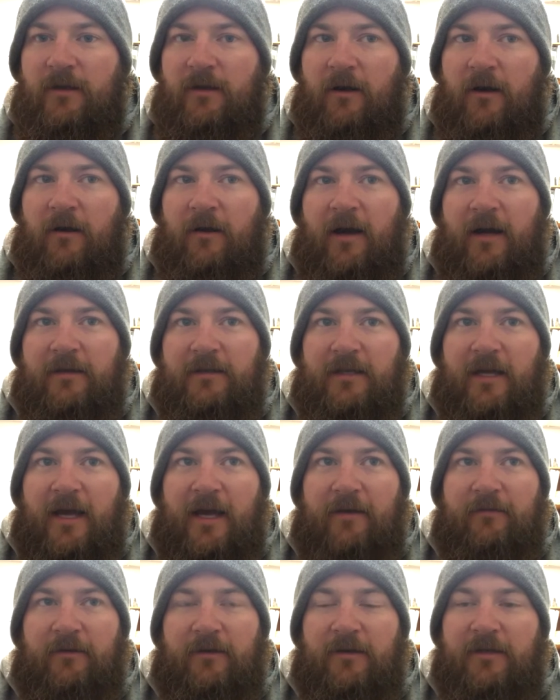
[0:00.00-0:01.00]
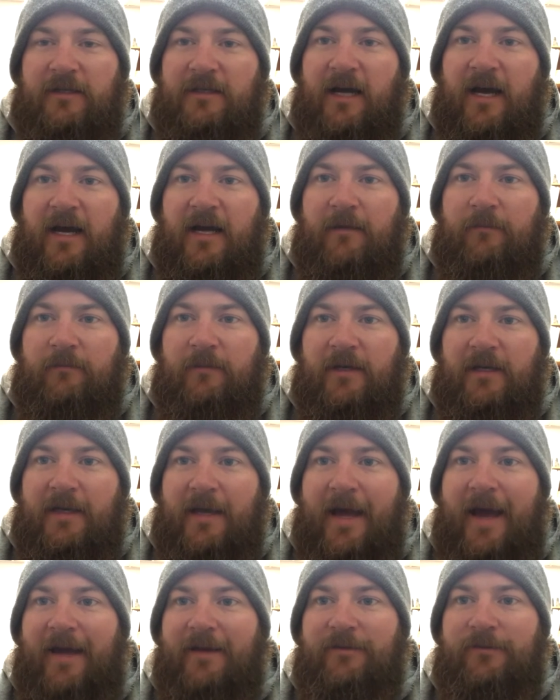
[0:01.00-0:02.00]
are out to have a good time but
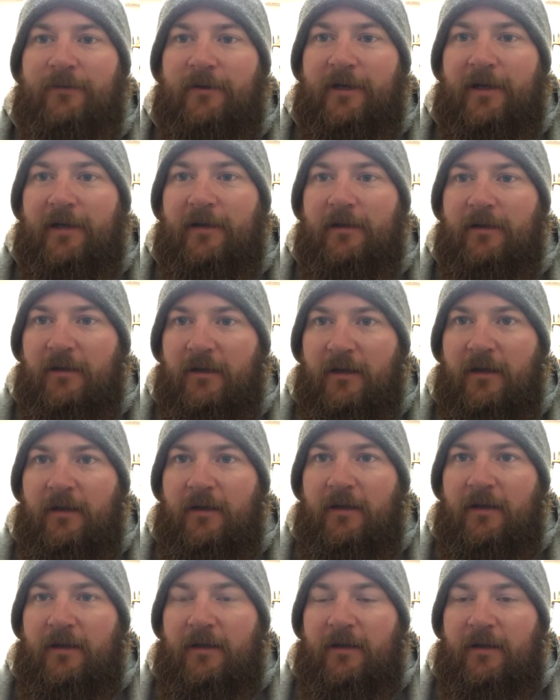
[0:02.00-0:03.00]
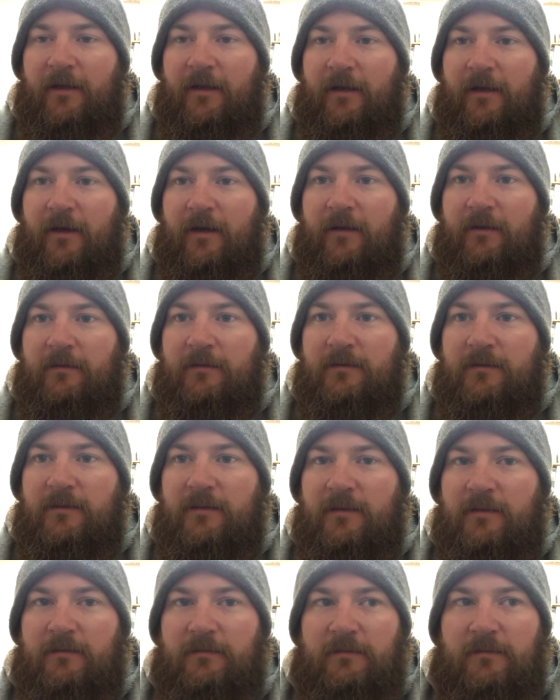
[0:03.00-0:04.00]
not drink,
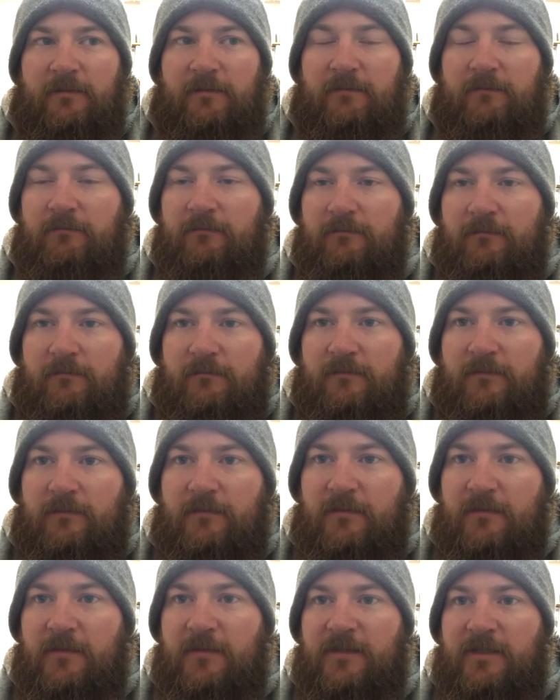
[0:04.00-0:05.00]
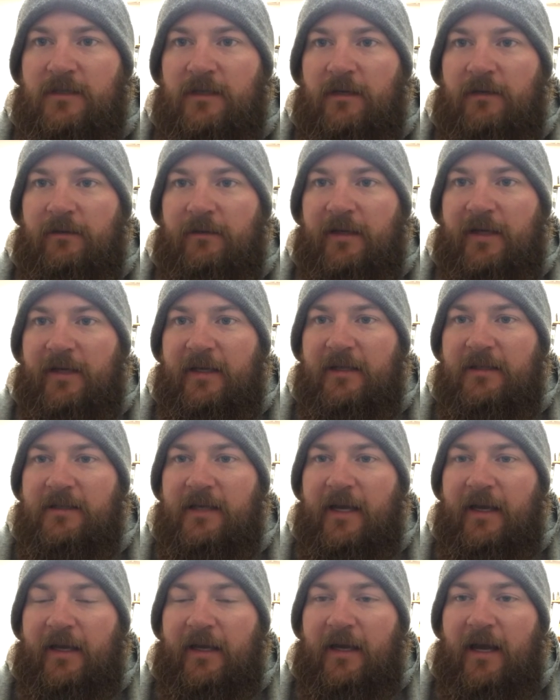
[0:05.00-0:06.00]
to suddenly get
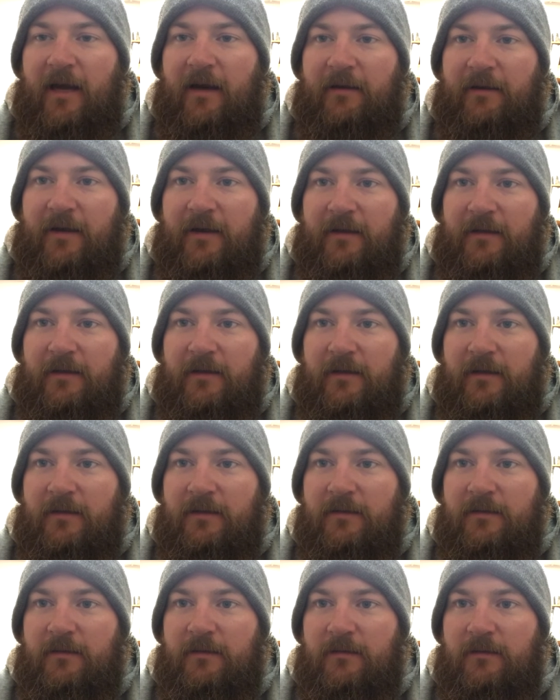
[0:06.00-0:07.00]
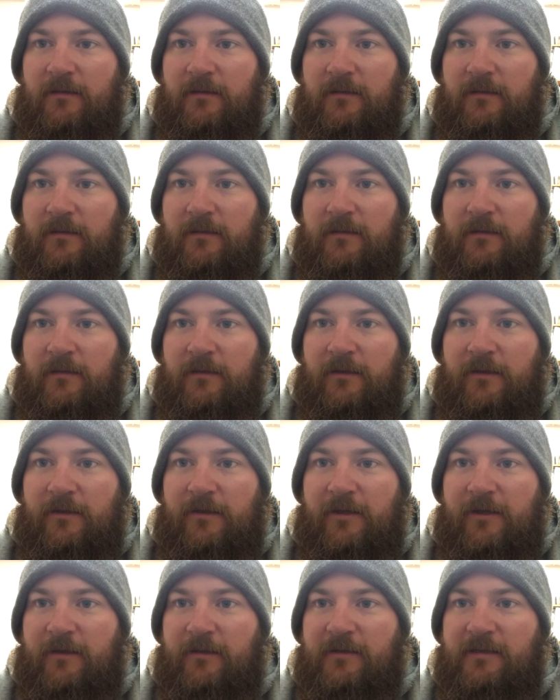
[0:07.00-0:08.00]
taken out on a New
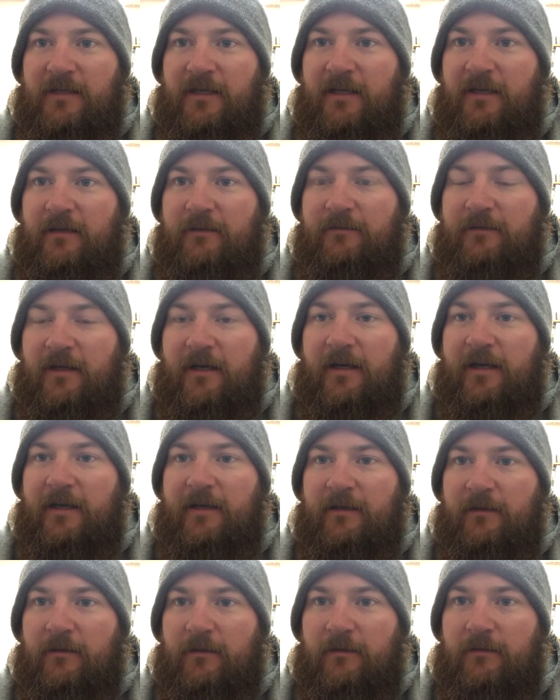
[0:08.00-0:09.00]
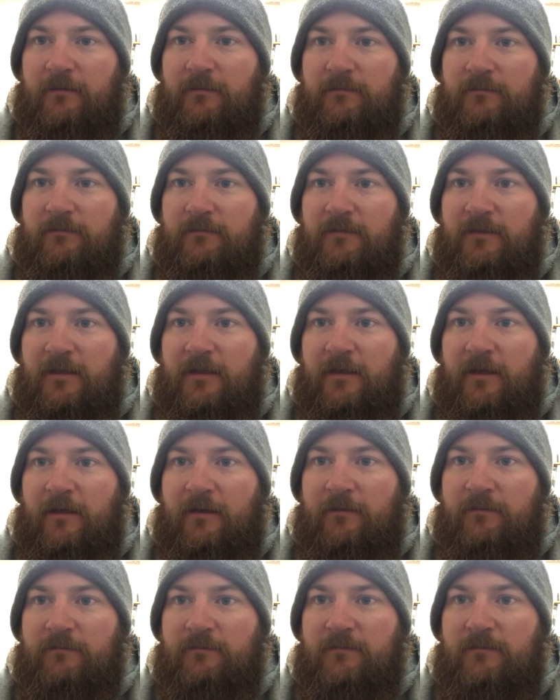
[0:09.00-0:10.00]
Year's Eve night or
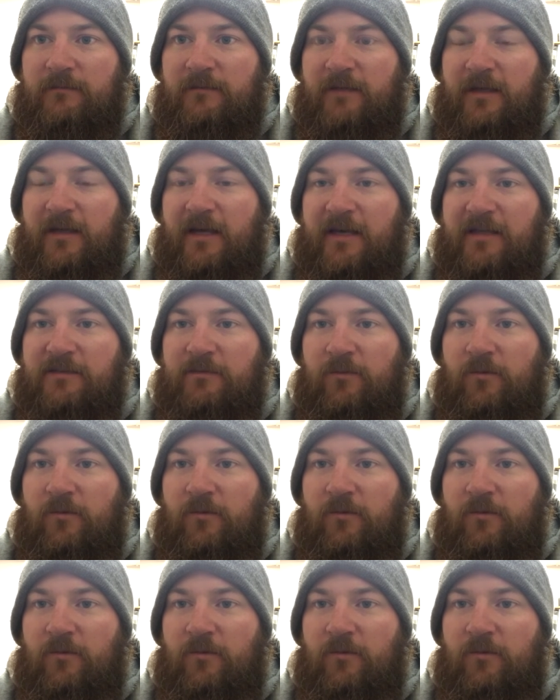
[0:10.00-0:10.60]
the next